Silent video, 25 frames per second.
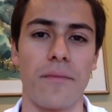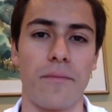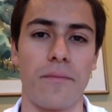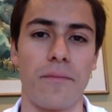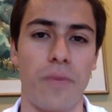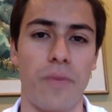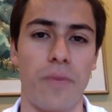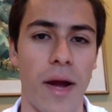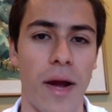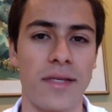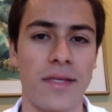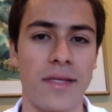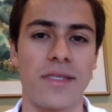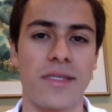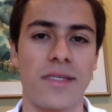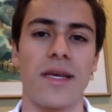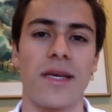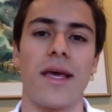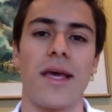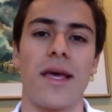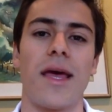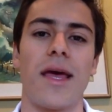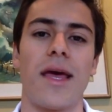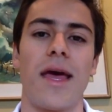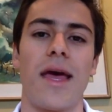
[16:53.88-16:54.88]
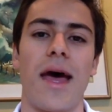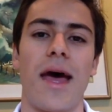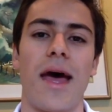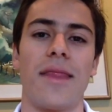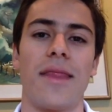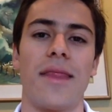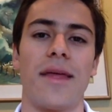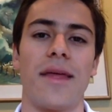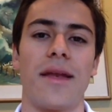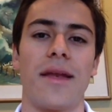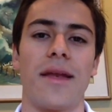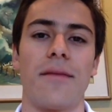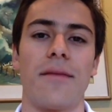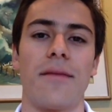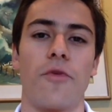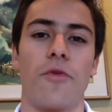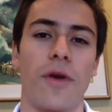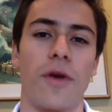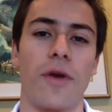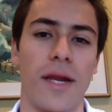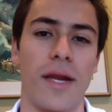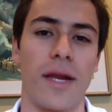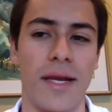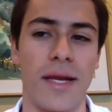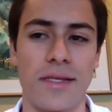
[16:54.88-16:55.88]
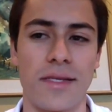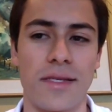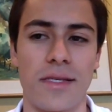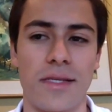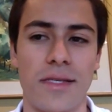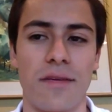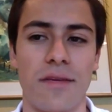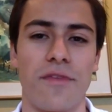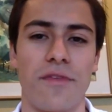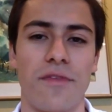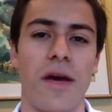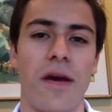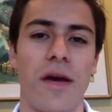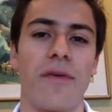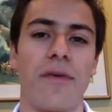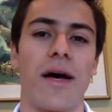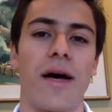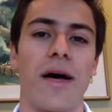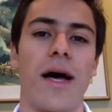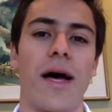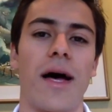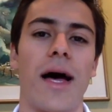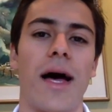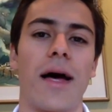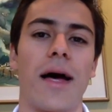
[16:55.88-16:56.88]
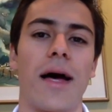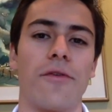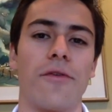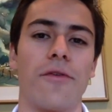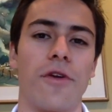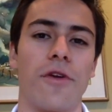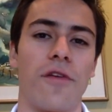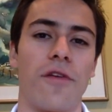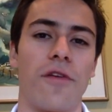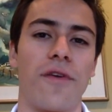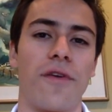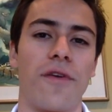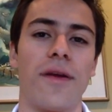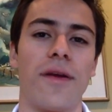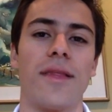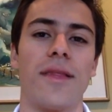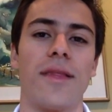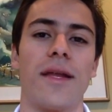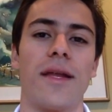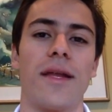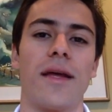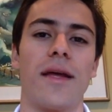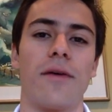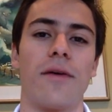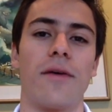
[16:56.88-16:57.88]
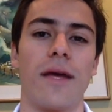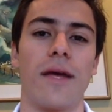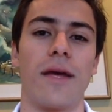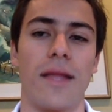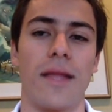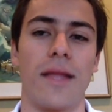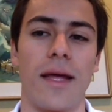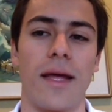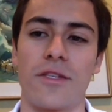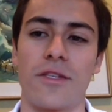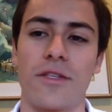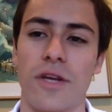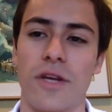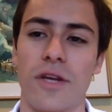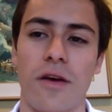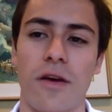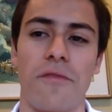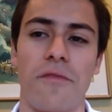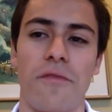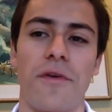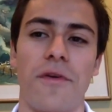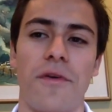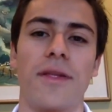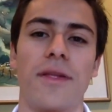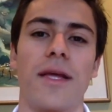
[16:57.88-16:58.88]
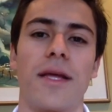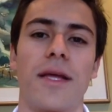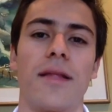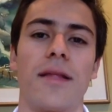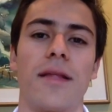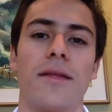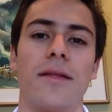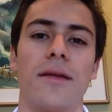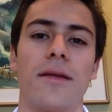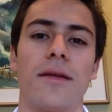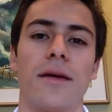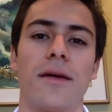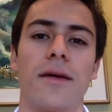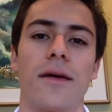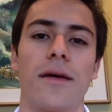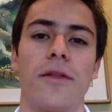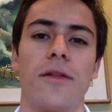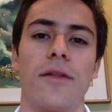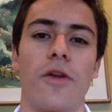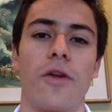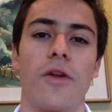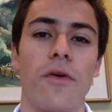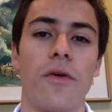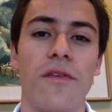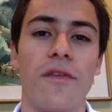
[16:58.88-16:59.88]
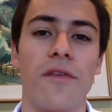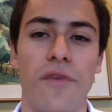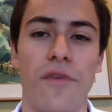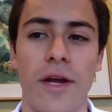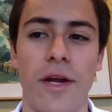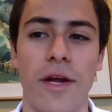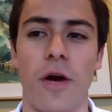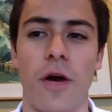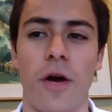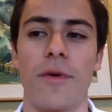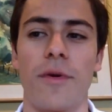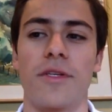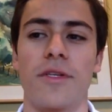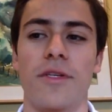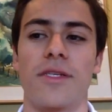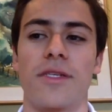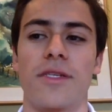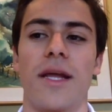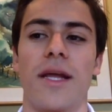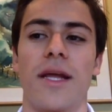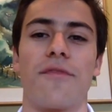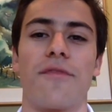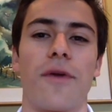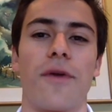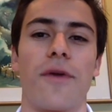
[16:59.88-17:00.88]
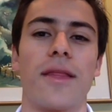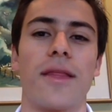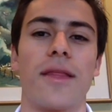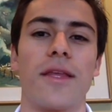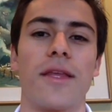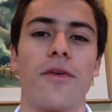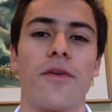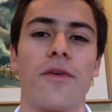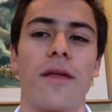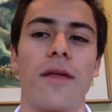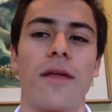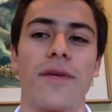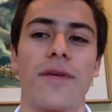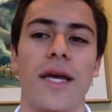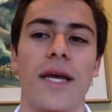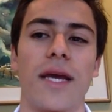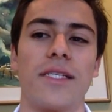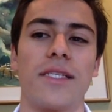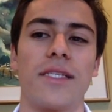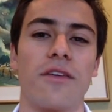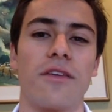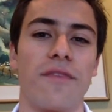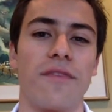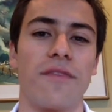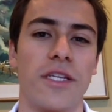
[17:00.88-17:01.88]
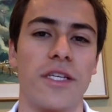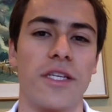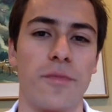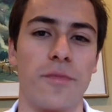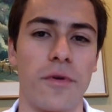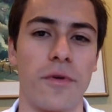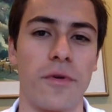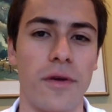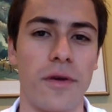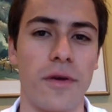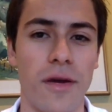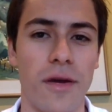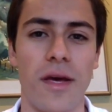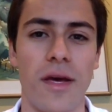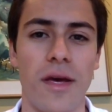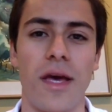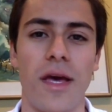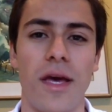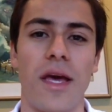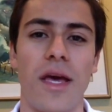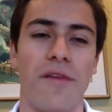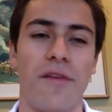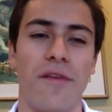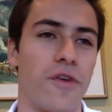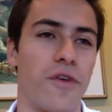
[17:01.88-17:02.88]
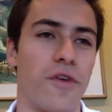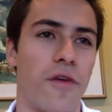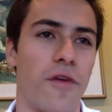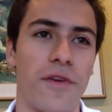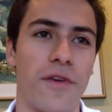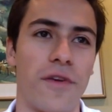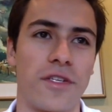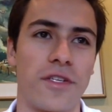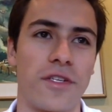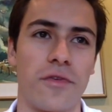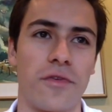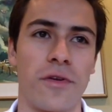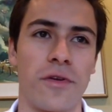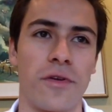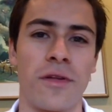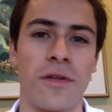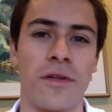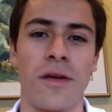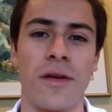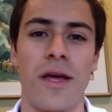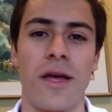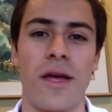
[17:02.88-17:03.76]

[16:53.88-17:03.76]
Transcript: price, and then more clicks if you have a good offer, then it's going to convert. And not only for e-commerce, like for anything you're advertising on Facebook, if your offer is good,